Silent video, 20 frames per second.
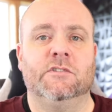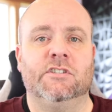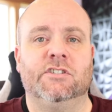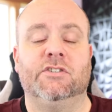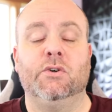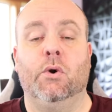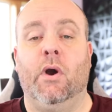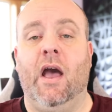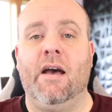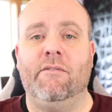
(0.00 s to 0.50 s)

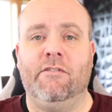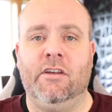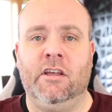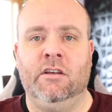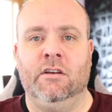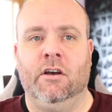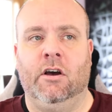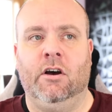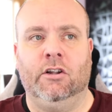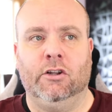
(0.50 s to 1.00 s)
So
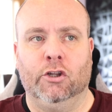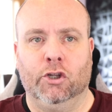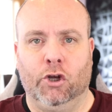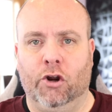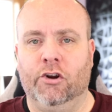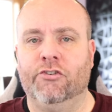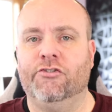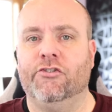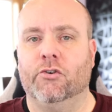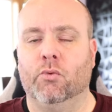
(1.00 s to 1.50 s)
having a
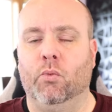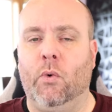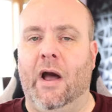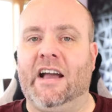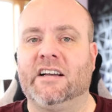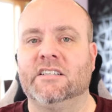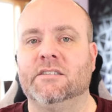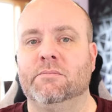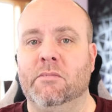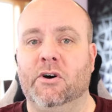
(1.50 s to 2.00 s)
larger
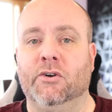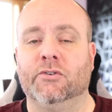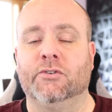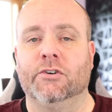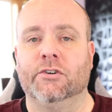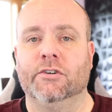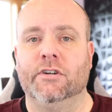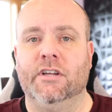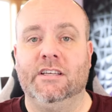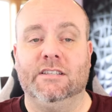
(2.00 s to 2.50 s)
wax
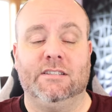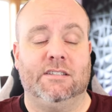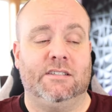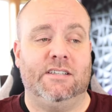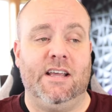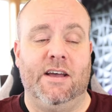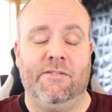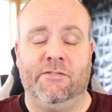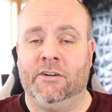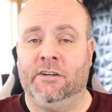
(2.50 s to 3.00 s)
melter is
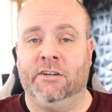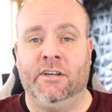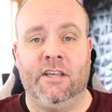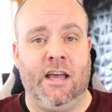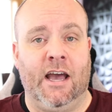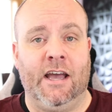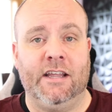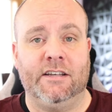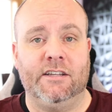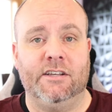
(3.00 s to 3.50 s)

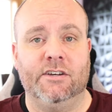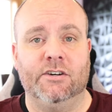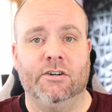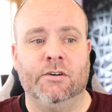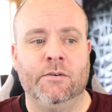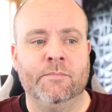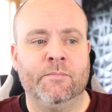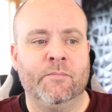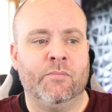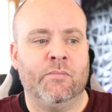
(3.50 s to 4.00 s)
definitely
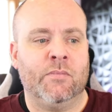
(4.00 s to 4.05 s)
ideal.